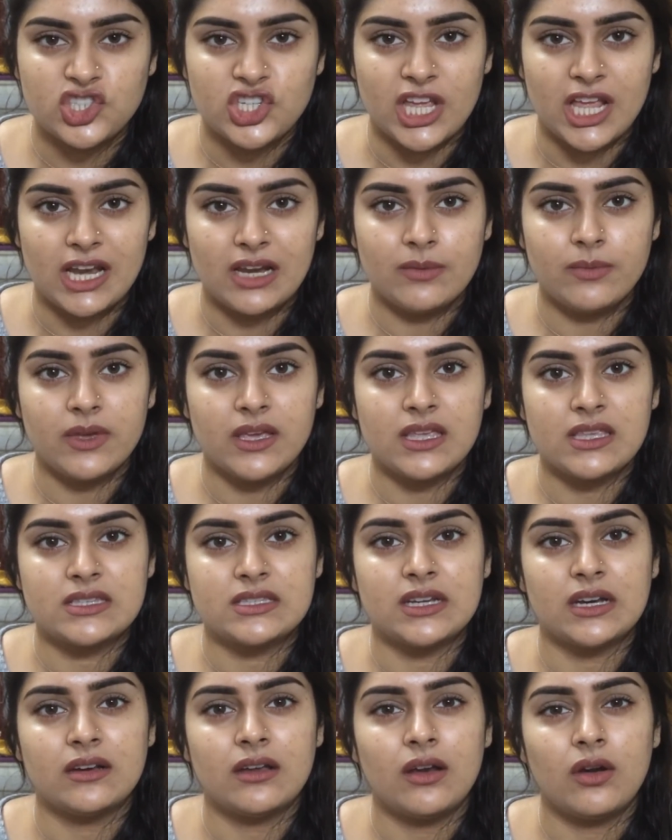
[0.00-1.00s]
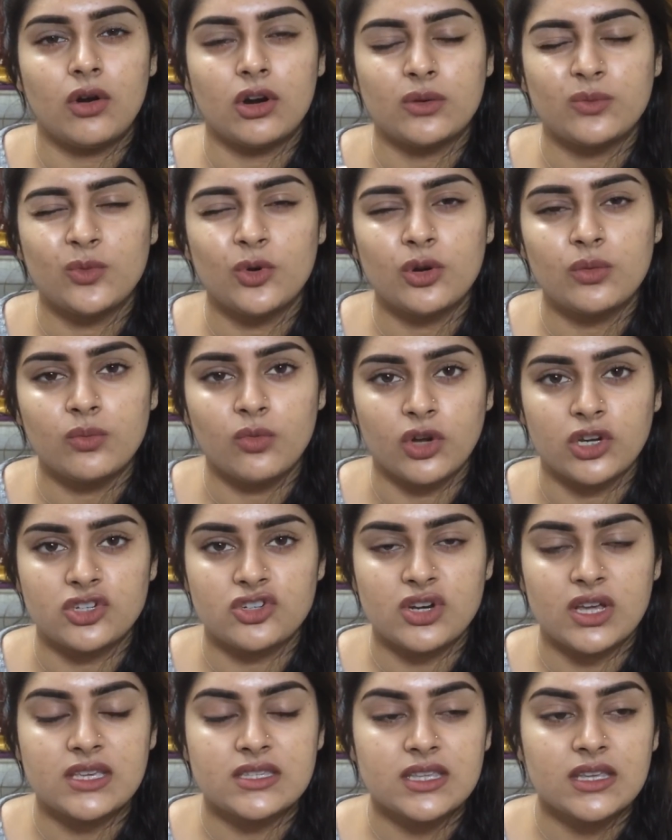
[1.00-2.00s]
gel based and a lot more
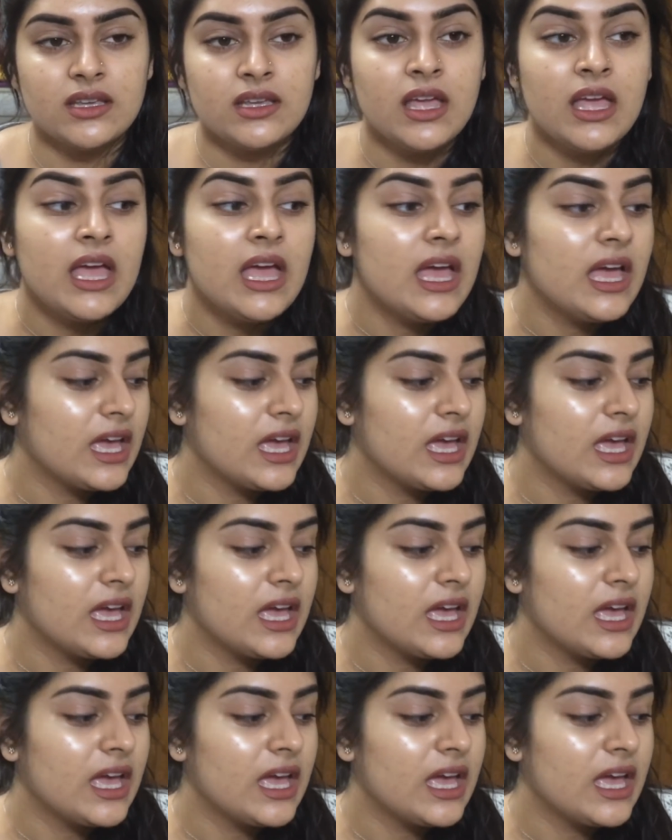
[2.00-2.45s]
moisturizing.